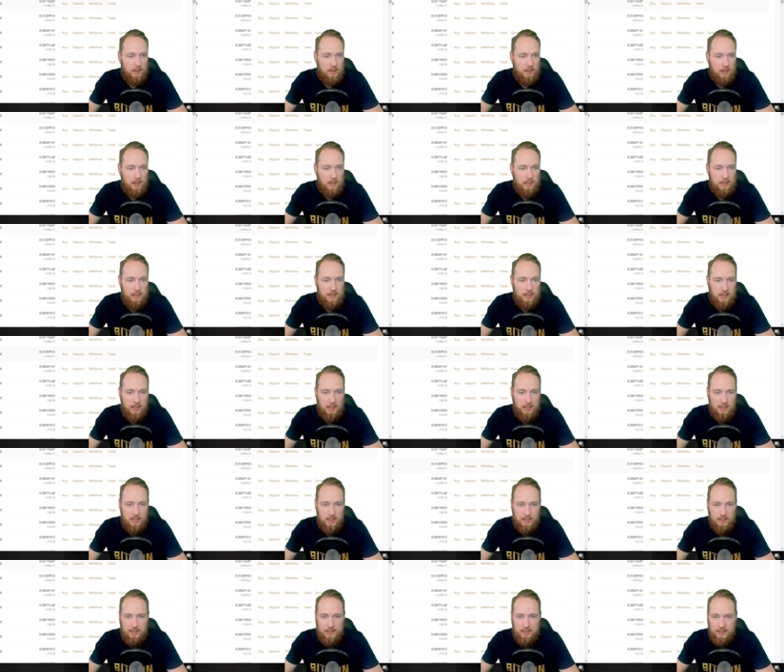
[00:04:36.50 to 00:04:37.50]
Lina,
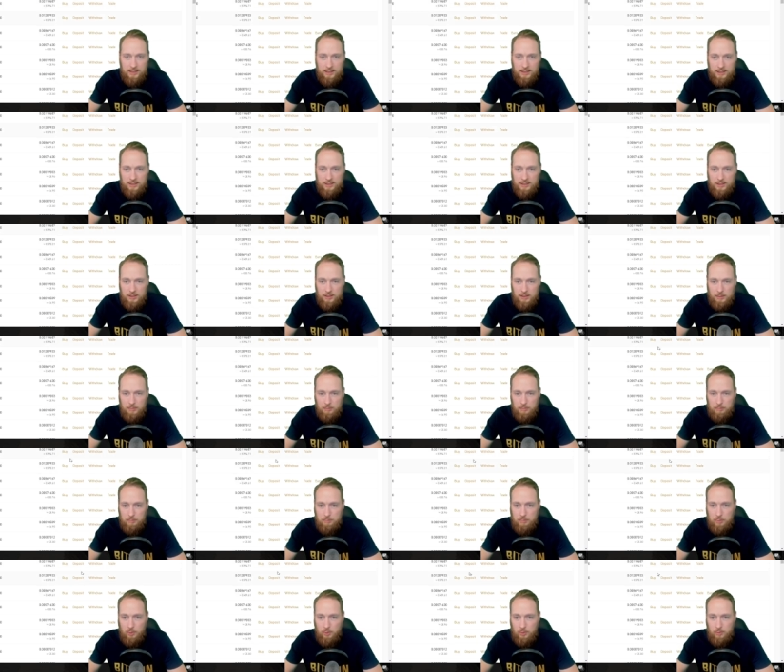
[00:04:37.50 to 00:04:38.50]
linear,
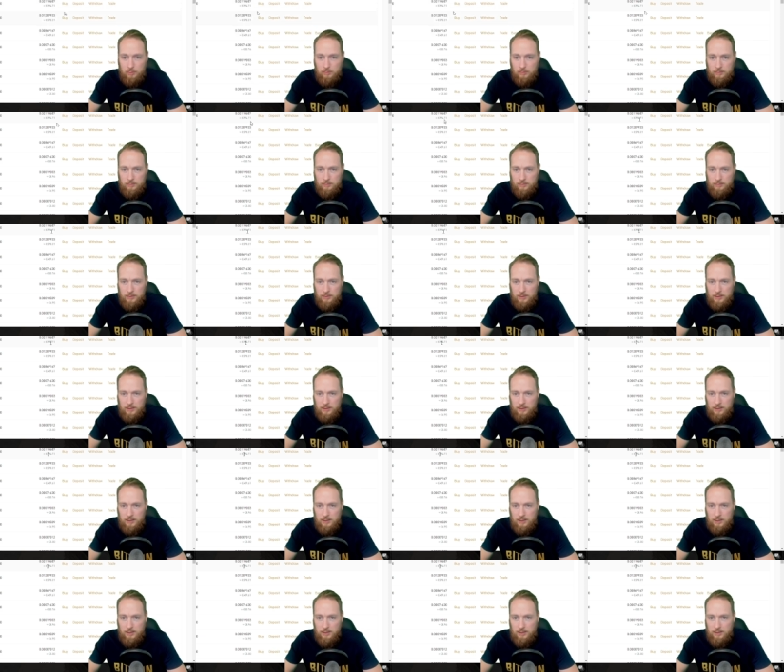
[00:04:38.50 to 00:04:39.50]
boom.
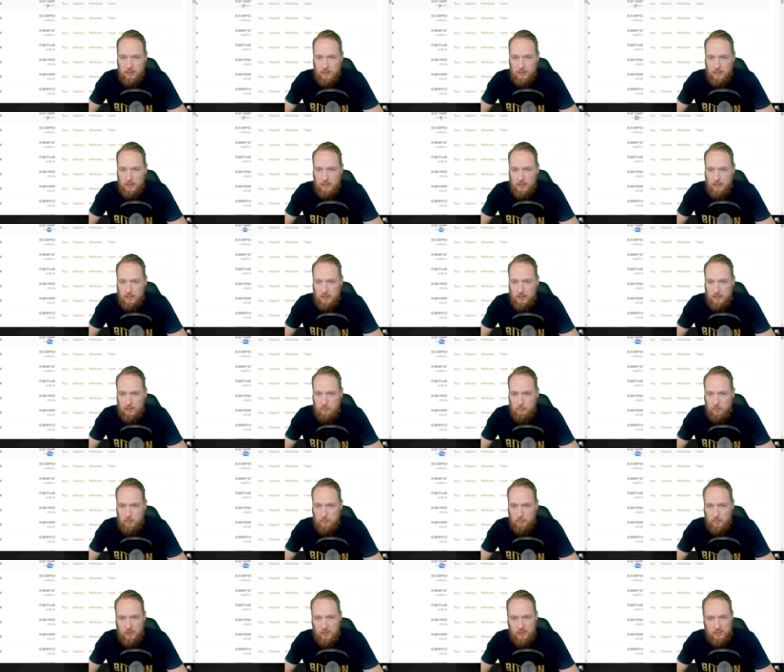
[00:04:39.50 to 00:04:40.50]

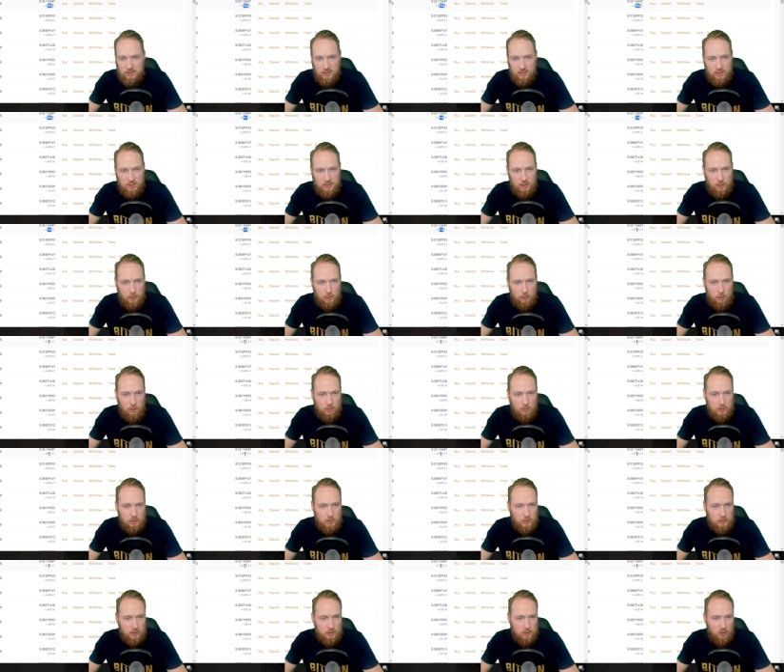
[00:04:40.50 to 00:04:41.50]
With me it's in euros,
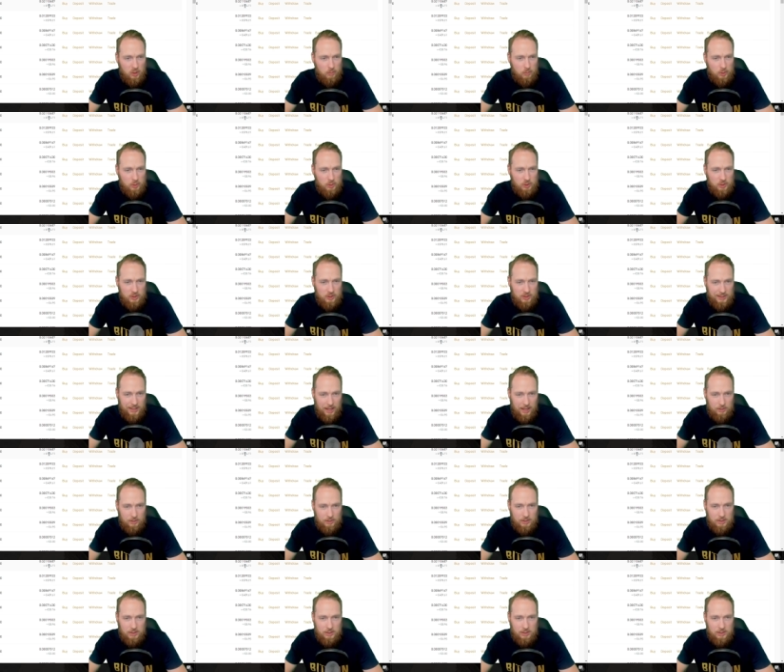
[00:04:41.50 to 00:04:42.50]
so it's almost a
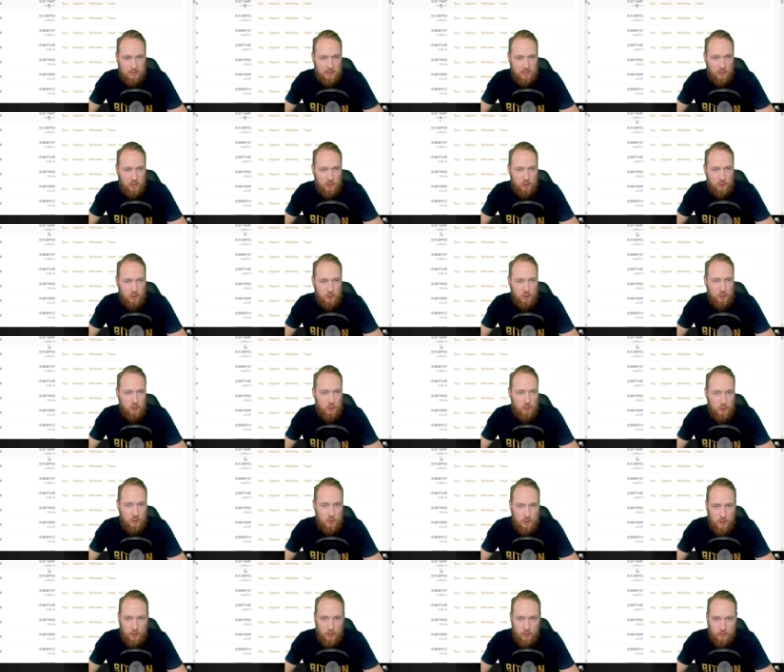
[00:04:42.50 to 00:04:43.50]
thousand
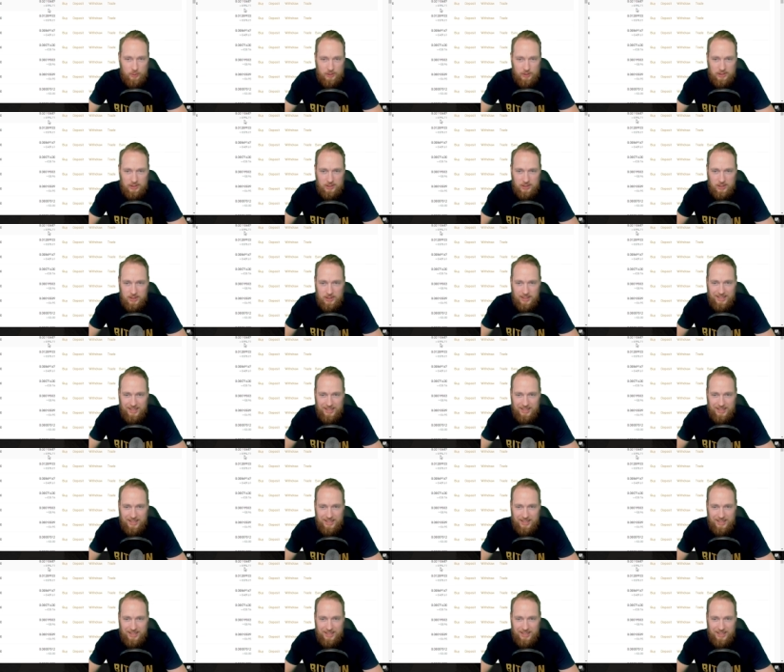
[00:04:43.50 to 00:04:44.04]
euros.